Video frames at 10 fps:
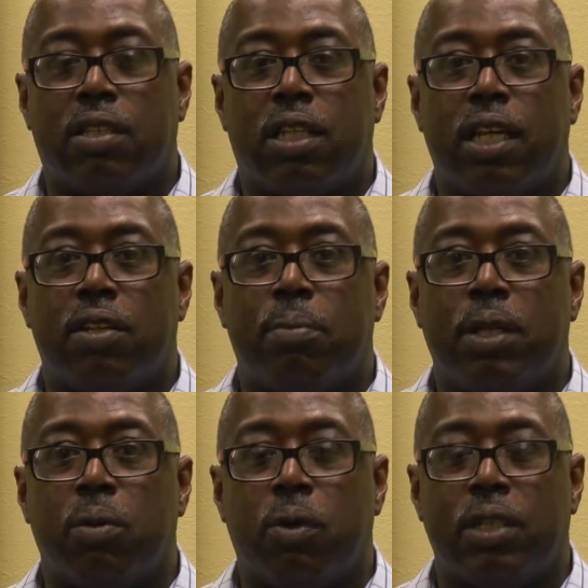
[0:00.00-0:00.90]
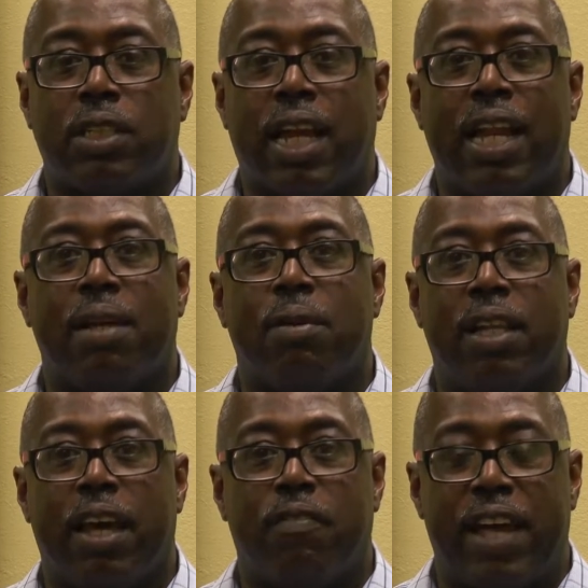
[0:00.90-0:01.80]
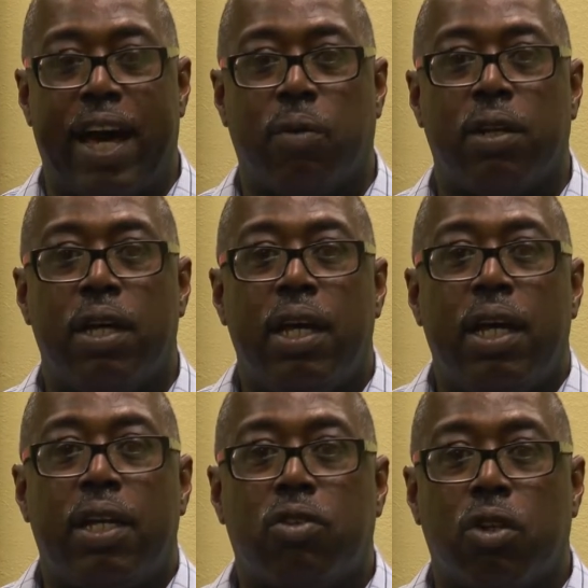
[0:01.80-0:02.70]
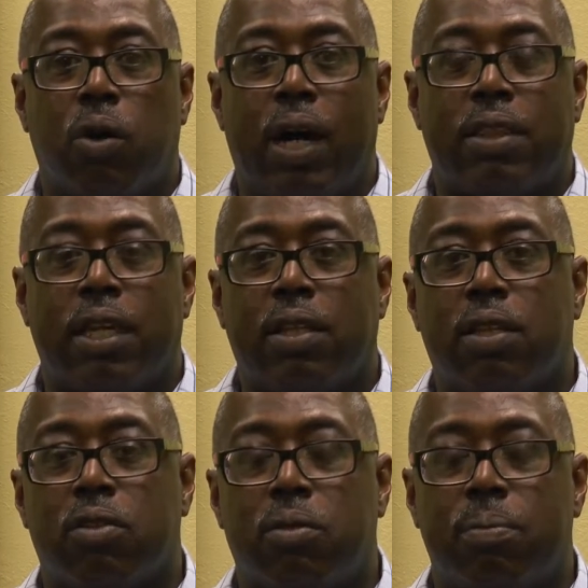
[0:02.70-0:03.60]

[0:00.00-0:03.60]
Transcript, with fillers: tend to be the ones that kind of left out. And so I think this